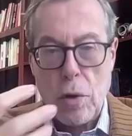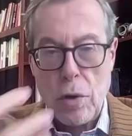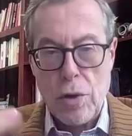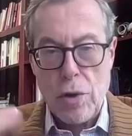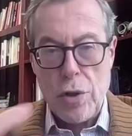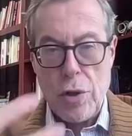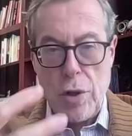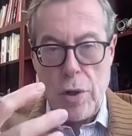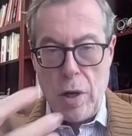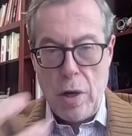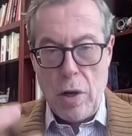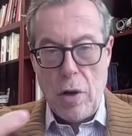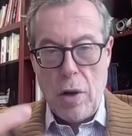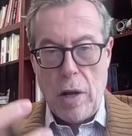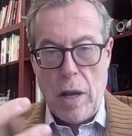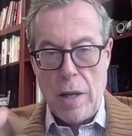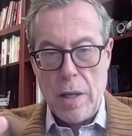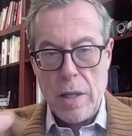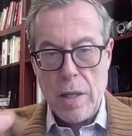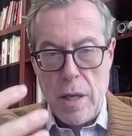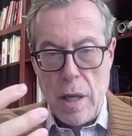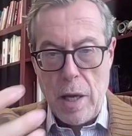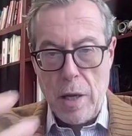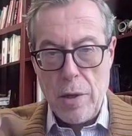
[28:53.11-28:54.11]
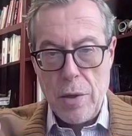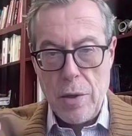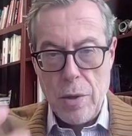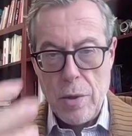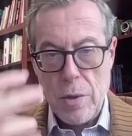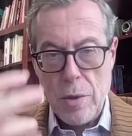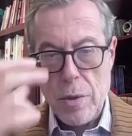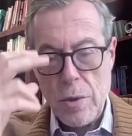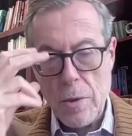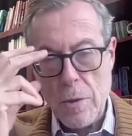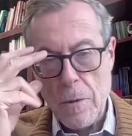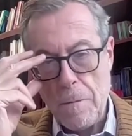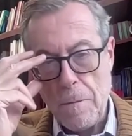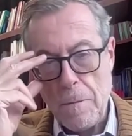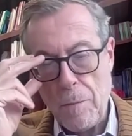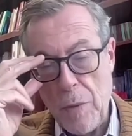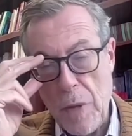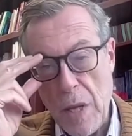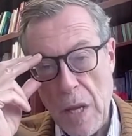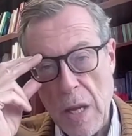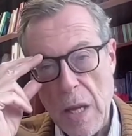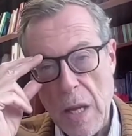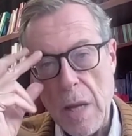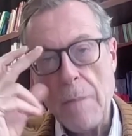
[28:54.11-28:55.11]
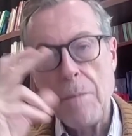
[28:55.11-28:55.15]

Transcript: culture in organizations. No,